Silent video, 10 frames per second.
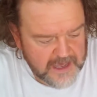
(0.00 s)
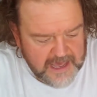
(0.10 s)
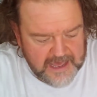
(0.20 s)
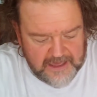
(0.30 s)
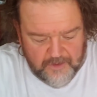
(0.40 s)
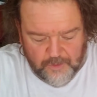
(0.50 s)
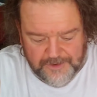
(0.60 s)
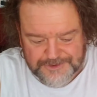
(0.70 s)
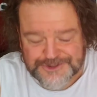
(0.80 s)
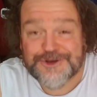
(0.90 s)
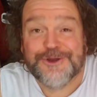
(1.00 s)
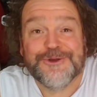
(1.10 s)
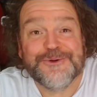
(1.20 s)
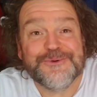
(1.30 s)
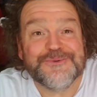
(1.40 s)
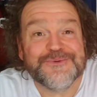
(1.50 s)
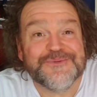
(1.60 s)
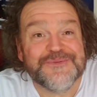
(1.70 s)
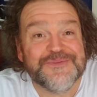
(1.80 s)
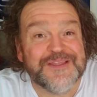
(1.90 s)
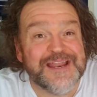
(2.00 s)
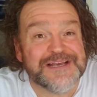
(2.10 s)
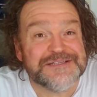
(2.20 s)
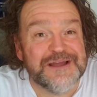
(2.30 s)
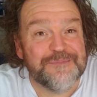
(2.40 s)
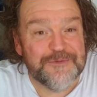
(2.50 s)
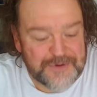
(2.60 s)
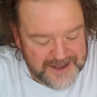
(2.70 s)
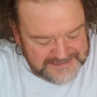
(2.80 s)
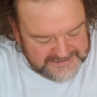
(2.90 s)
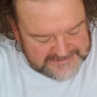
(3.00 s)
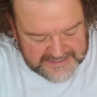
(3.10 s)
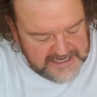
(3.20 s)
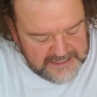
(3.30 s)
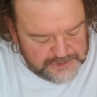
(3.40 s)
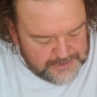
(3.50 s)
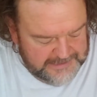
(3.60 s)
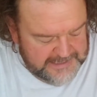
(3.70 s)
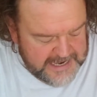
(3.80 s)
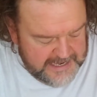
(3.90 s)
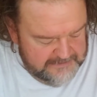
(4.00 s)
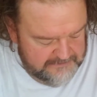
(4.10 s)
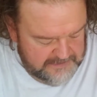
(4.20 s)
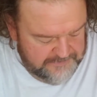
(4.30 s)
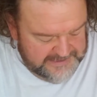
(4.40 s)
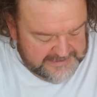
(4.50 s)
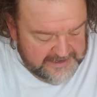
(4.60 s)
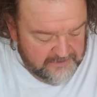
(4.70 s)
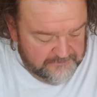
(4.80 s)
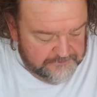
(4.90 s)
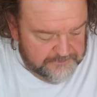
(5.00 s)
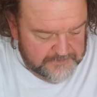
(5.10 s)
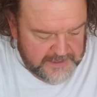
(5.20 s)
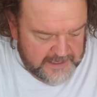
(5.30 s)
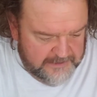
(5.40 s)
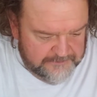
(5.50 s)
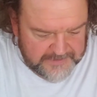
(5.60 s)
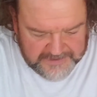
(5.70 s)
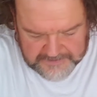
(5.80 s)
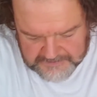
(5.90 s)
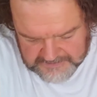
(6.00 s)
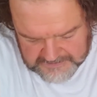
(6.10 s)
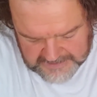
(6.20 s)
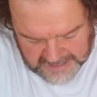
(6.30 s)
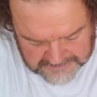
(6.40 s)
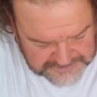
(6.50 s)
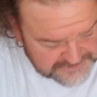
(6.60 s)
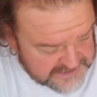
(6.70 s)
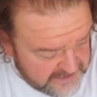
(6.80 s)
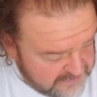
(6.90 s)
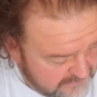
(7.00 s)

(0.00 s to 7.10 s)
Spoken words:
I will show you the next step of the process. It's really not a big deal. I'll just tell you